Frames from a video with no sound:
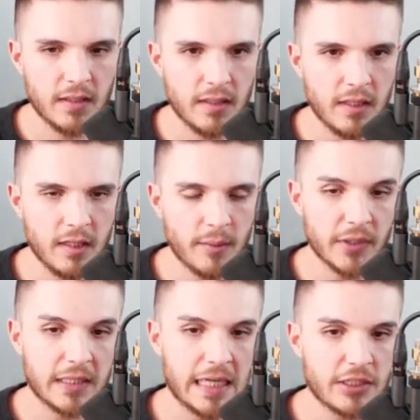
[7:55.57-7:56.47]
but
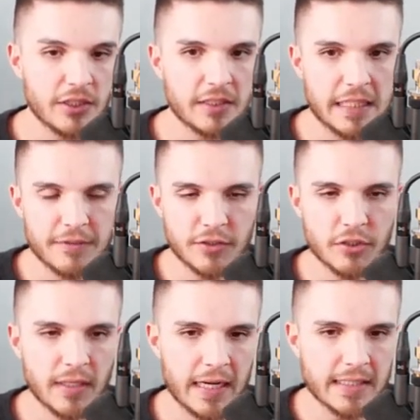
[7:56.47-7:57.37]
that just gives you an
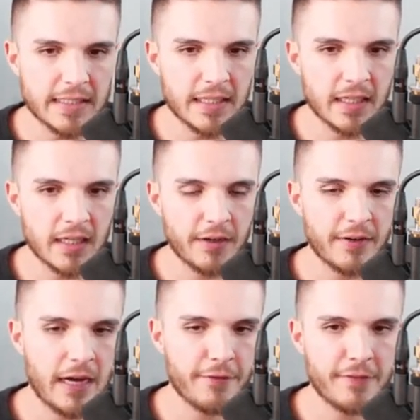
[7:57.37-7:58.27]
idea of how
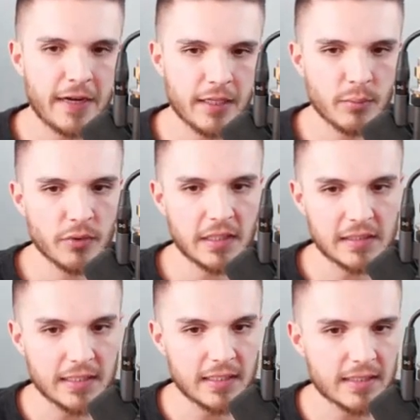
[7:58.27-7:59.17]
valuable these
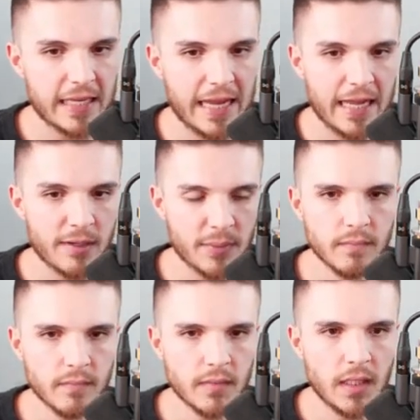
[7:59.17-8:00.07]
leads can be.
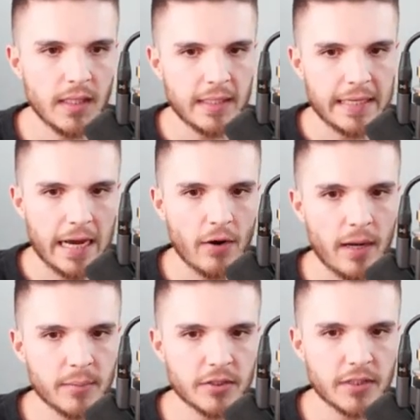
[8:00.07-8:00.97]
Now, I'm
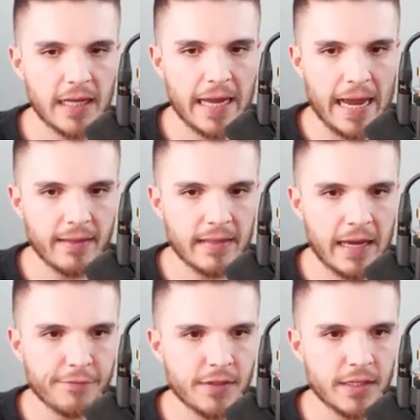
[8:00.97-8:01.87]
just gonna add that
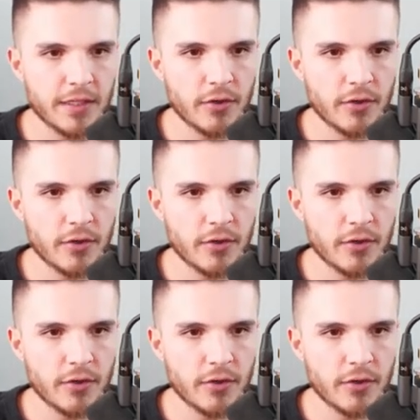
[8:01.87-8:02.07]
video right